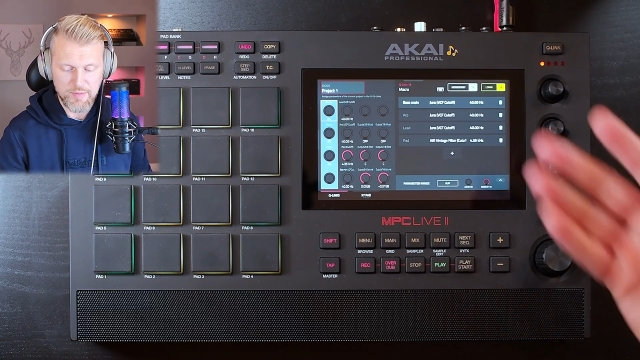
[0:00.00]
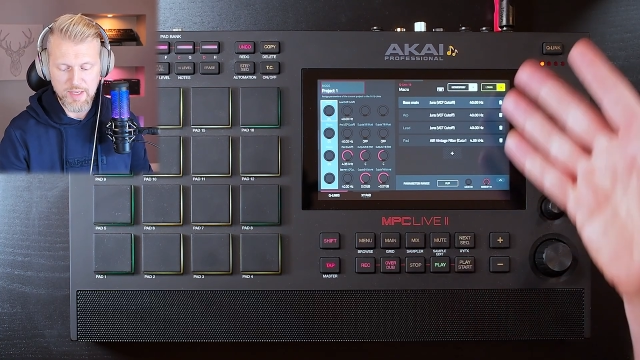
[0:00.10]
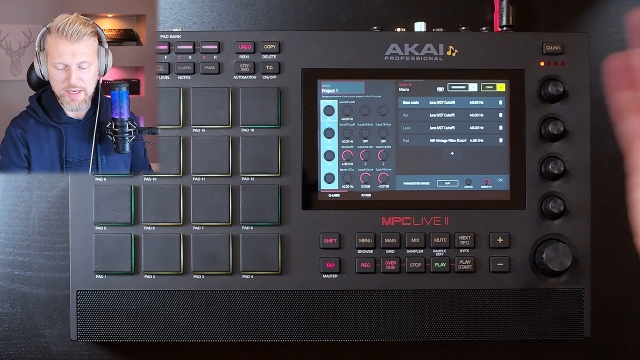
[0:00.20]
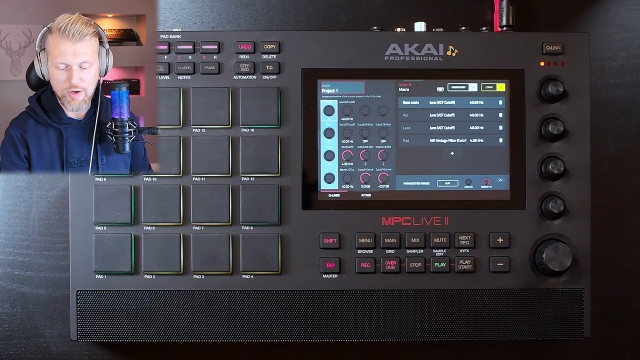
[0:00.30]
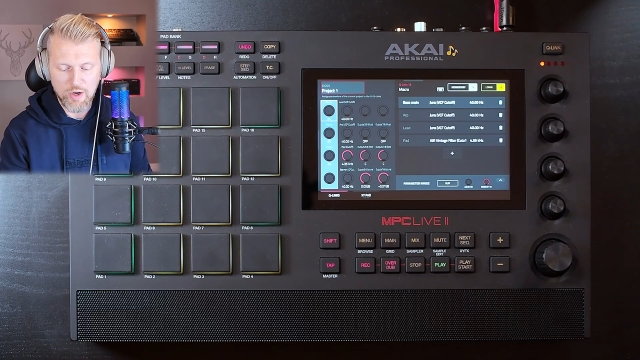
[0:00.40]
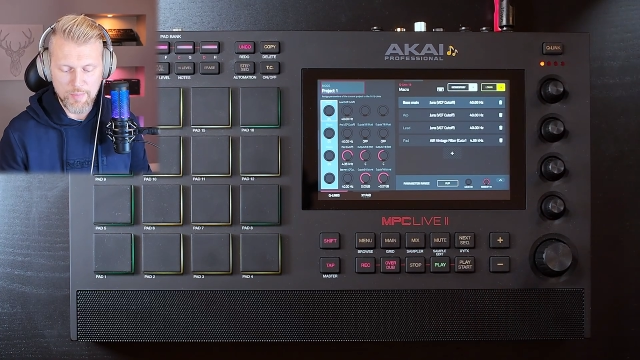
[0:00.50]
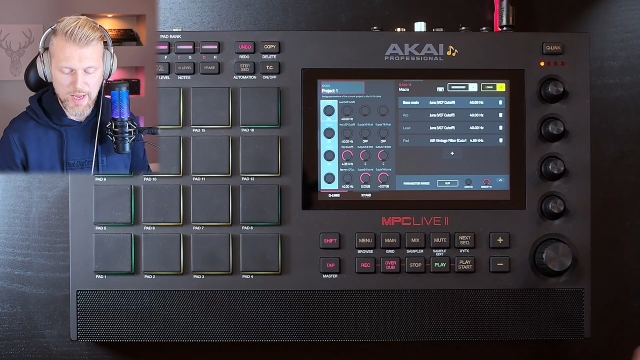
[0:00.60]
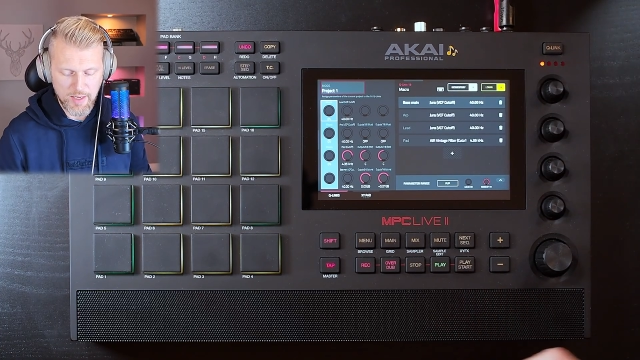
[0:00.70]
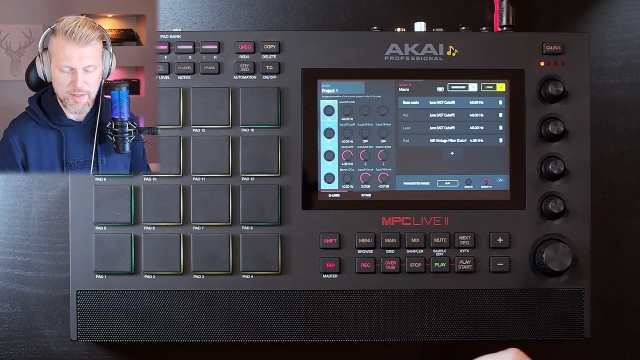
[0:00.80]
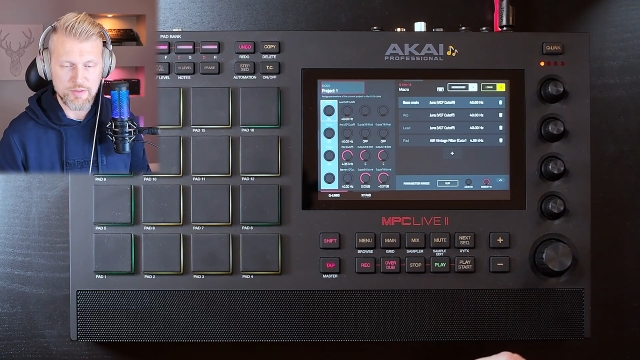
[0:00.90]
Then it
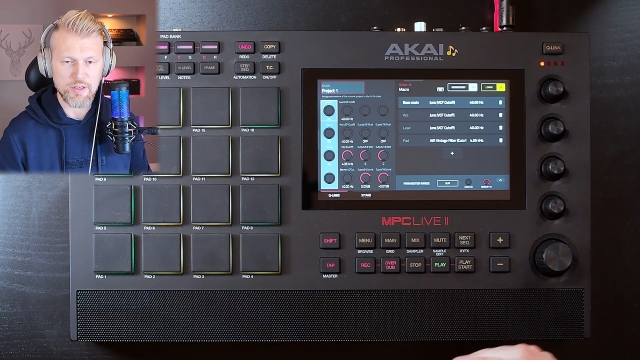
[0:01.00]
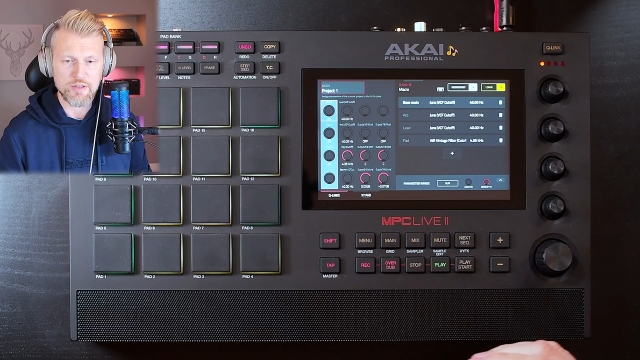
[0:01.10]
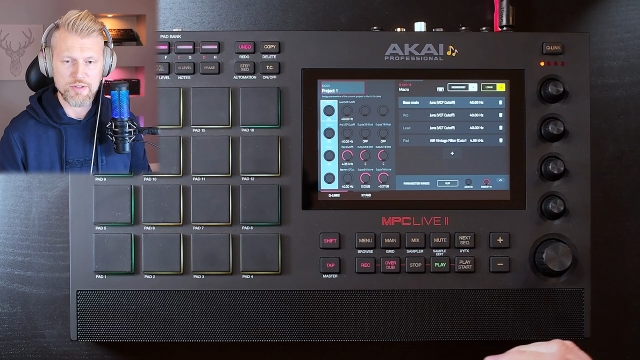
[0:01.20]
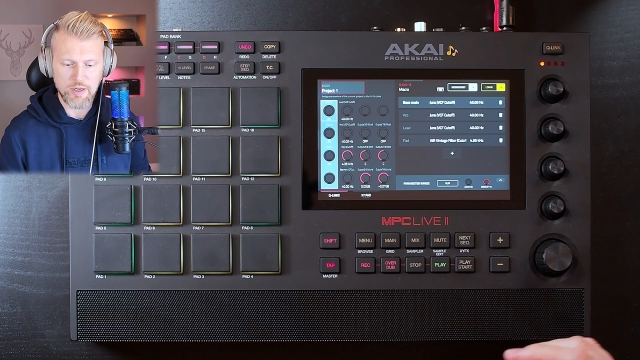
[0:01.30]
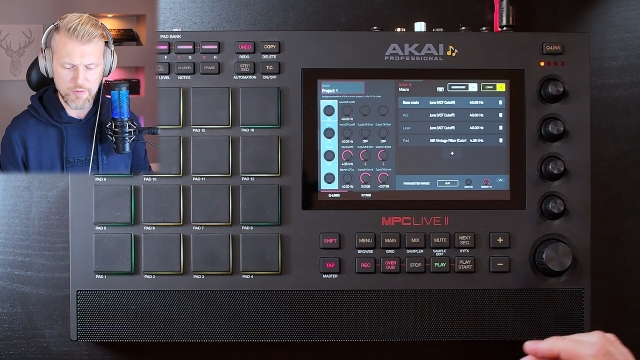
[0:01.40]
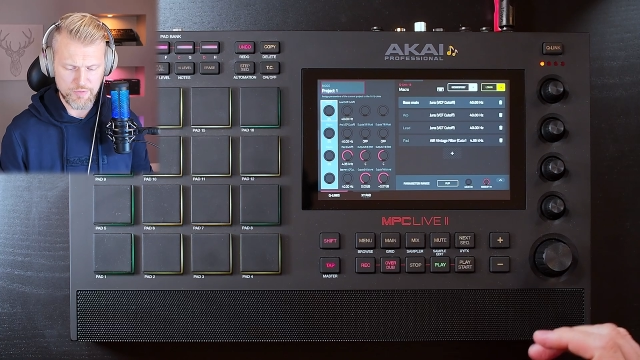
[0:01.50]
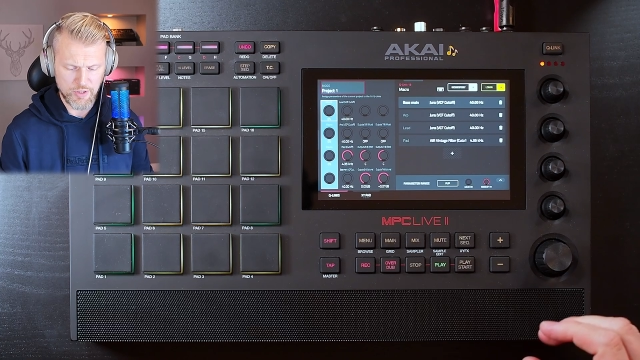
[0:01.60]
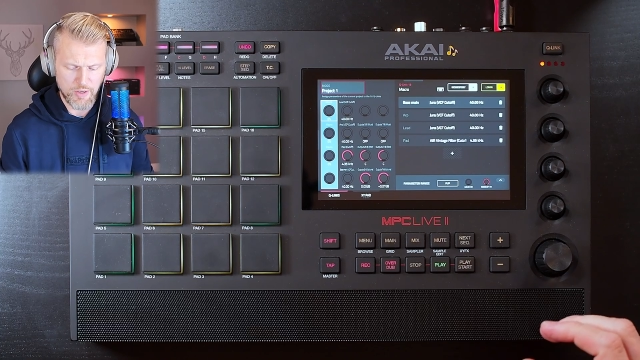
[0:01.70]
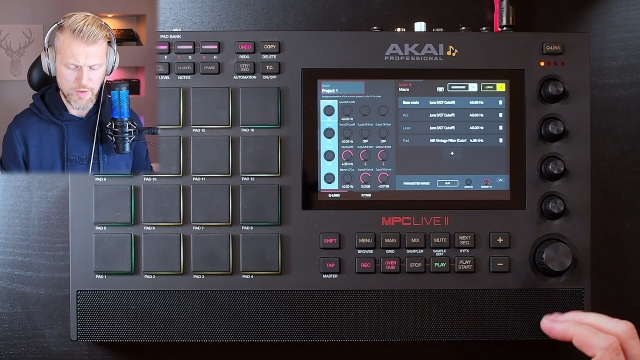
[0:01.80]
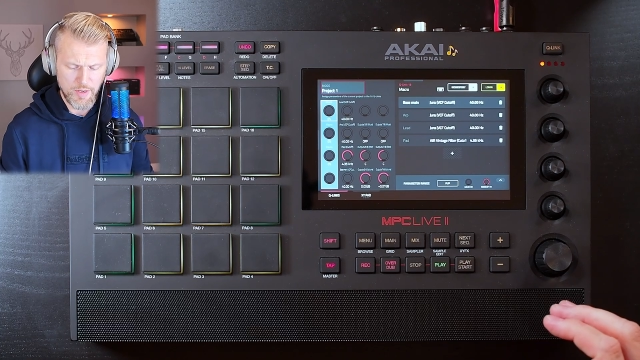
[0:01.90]
automatically turns it off. So